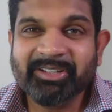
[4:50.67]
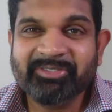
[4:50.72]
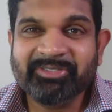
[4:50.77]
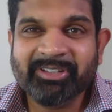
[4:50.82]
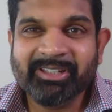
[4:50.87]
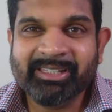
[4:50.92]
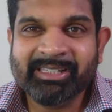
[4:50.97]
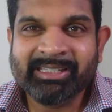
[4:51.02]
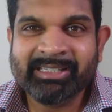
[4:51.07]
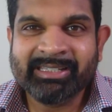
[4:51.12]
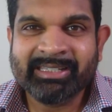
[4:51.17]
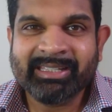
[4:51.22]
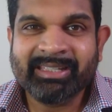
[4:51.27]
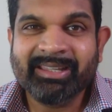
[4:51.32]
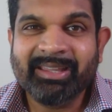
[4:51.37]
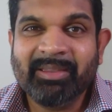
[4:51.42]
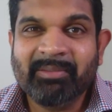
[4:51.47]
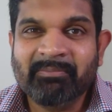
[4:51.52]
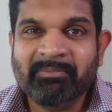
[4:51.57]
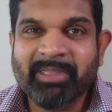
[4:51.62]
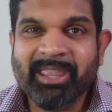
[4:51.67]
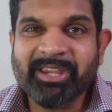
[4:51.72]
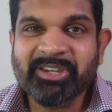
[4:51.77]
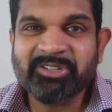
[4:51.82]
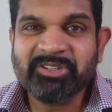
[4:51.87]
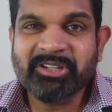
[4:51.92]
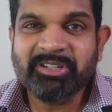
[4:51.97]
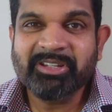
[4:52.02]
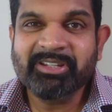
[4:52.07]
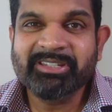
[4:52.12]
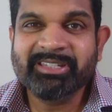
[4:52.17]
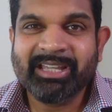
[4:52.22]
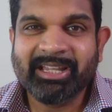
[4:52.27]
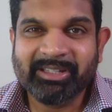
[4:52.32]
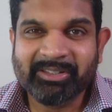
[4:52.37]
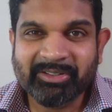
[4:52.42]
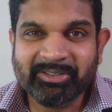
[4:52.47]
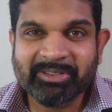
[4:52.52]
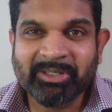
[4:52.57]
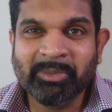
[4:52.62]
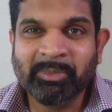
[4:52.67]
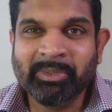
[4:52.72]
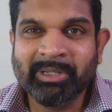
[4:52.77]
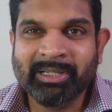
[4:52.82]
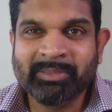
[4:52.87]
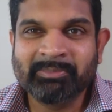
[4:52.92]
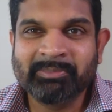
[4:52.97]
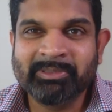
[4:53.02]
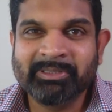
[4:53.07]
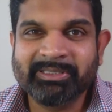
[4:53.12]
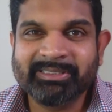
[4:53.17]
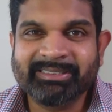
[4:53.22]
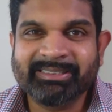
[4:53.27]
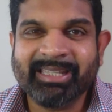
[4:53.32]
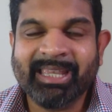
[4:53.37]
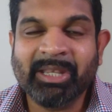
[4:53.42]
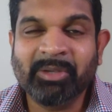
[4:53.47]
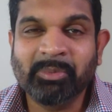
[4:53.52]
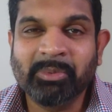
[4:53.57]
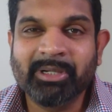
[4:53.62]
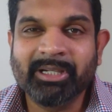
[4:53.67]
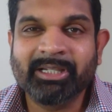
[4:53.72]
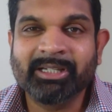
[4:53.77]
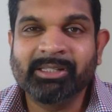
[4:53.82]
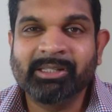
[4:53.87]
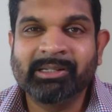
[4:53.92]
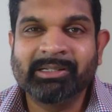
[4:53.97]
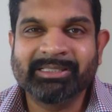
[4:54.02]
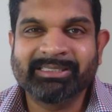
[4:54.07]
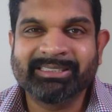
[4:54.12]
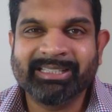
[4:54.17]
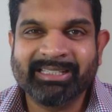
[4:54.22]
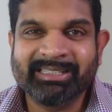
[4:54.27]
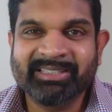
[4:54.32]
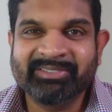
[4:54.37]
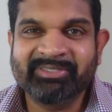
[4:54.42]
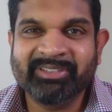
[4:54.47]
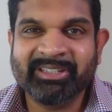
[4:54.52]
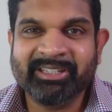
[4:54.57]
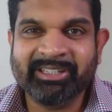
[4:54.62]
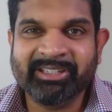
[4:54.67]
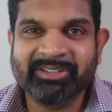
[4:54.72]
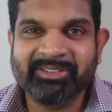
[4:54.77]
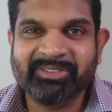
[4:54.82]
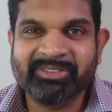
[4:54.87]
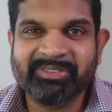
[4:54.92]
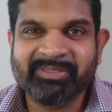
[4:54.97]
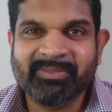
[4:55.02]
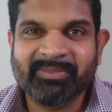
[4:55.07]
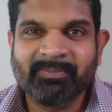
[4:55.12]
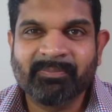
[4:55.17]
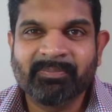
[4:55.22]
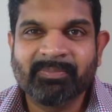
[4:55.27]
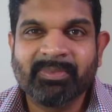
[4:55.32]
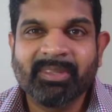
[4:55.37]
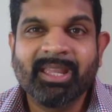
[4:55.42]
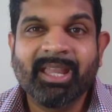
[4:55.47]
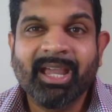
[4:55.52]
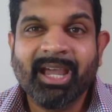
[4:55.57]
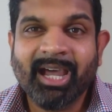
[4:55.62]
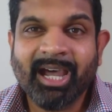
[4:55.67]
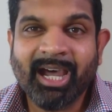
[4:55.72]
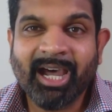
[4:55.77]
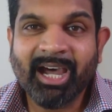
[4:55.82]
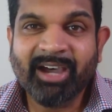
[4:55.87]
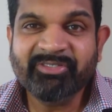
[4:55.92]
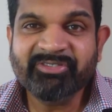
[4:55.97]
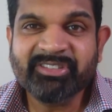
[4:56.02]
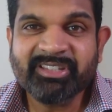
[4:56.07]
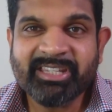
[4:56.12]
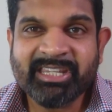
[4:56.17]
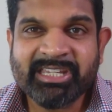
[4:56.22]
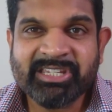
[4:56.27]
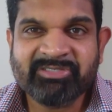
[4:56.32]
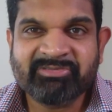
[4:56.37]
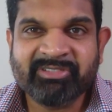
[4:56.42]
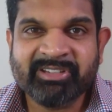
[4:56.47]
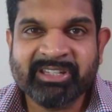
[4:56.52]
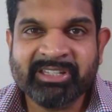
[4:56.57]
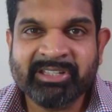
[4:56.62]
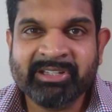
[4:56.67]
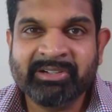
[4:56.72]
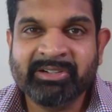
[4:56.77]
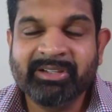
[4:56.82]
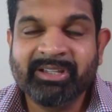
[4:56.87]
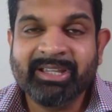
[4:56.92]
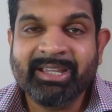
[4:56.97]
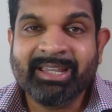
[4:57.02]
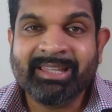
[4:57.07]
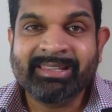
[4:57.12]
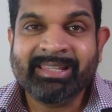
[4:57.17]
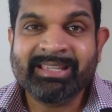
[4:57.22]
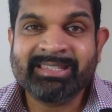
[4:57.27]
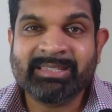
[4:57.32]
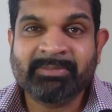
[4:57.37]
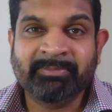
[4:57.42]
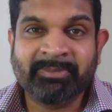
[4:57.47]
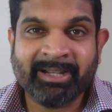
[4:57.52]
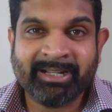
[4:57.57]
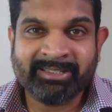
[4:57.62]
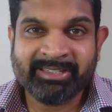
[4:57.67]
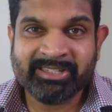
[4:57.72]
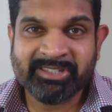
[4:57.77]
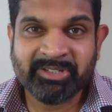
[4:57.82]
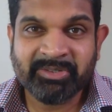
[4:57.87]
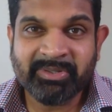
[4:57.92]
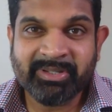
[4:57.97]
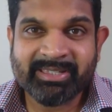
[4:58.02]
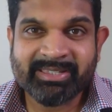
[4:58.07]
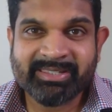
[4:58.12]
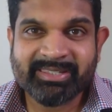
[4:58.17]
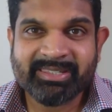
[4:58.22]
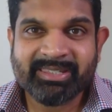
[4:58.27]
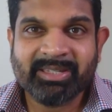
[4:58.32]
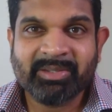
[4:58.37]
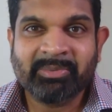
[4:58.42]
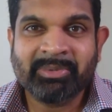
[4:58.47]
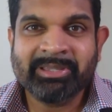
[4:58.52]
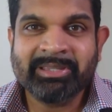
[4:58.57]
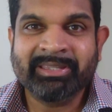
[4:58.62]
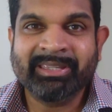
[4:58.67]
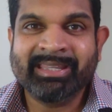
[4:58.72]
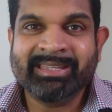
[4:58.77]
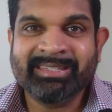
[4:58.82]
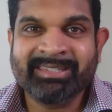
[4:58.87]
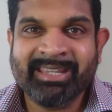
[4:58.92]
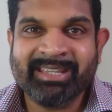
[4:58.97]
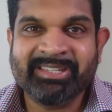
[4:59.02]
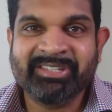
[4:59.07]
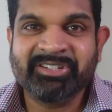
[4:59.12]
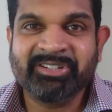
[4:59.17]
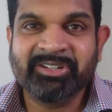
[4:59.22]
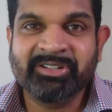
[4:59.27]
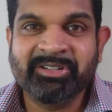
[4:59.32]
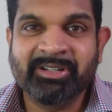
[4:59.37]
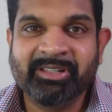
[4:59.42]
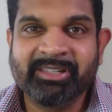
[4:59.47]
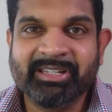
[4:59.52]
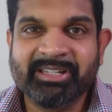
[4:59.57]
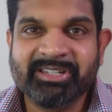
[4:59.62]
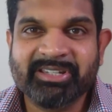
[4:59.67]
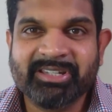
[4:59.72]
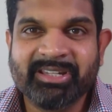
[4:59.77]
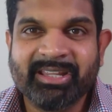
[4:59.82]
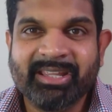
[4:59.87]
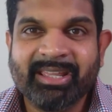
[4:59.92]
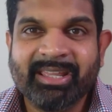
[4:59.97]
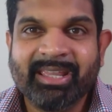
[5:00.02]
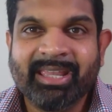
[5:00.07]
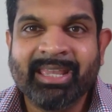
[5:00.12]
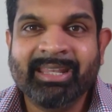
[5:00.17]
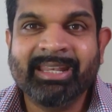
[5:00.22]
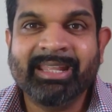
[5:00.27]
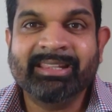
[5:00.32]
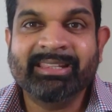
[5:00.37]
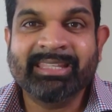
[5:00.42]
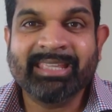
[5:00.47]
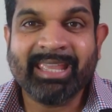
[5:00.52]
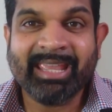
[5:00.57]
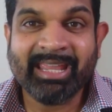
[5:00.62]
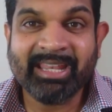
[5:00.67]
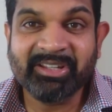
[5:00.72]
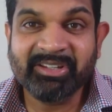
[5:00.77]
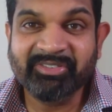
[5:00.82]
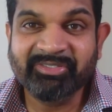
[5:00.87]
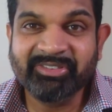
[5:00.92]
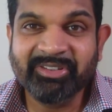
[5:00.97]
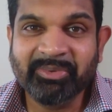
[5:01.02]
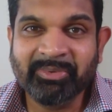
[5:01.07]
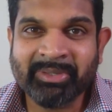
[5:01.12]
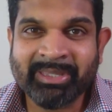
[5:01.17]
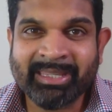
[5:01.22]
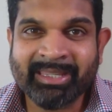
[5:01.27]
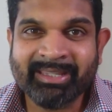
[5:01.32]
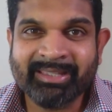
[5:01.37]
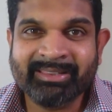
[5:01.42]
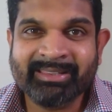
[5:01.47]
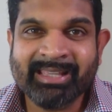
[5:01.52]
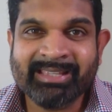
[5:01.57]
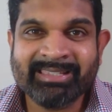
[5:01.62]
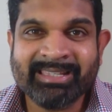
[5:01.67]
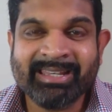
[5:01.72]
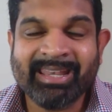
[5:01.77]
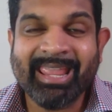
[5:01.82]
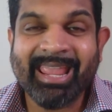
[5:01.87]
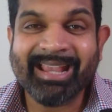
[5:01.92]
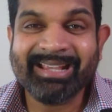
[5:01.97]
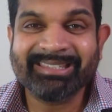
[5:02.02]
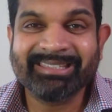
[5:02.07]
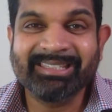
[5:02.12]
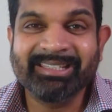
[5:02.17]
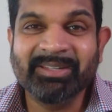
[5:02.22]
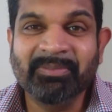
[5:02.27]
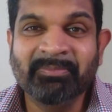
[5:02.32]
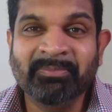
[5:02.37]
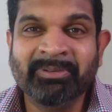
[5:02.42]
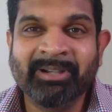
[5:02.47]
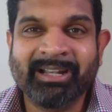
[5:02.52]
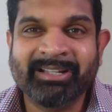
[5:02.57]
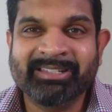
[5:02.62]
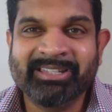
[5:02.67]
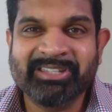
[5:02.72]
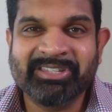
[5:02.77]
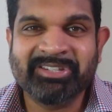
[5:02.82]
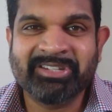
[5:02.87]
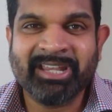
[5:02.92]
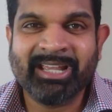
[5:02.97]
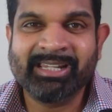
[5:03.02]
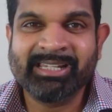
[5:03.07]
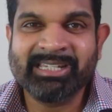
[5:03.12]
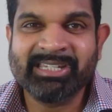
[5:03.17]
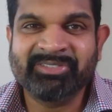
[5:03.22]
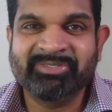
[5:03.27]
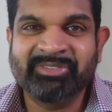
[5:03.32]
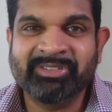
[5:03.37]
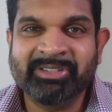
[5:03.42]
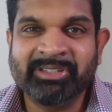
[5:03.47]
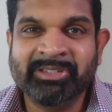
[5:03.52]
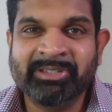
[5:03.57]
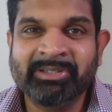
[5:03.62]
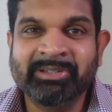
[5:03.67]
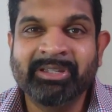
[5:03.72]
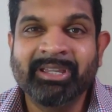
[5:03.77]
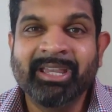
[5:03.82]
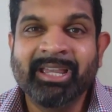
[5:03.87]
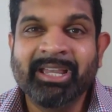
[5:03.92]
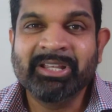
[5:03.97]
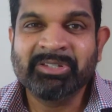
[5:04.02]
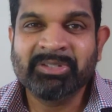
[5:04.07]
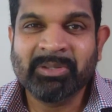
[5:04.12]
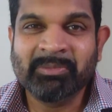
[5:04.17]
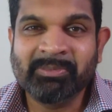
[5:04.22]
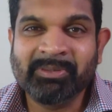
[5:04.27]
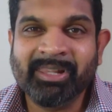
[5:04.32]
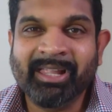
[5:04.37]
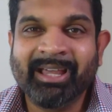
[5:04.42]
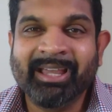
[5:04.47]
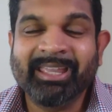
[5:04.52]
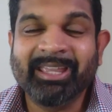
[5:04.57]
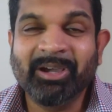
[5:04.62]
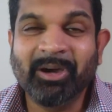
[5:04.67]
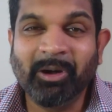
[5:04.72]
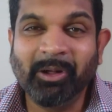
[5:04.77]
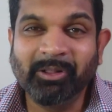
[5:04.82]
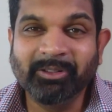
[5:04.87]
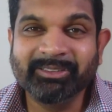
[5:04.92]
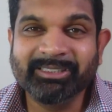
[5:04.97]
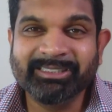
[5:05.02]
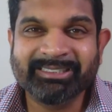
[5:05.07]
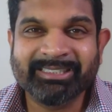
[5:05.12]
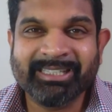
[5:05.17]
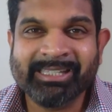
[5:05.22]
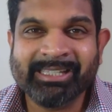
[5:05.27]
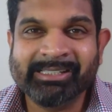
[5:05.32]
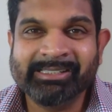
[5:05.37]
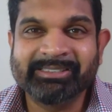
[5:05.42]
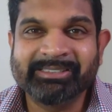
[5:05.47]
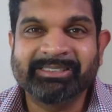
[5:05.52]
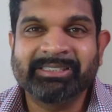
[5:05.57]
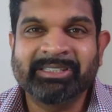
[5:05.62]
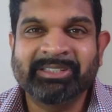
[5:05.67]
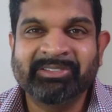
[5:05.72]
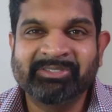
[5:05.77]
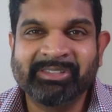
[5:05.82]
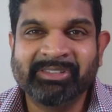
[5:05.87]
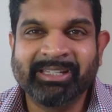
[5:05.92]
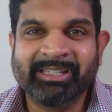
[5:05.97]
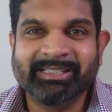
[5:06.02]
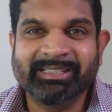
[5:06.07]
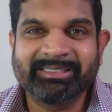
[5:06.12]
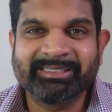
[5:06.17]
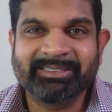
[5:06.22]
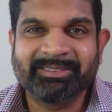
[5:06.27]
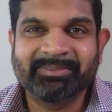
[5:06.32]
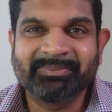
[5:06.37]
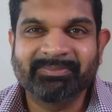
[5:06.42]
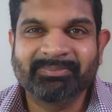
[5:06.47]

of your learning, make sure you download the workbooks and work alongside the videos. After each video, there's a practice quiz where you can test your knowledge. And at the end of the week, there's an excellent practice challenge for you to apply all the skills you've learned.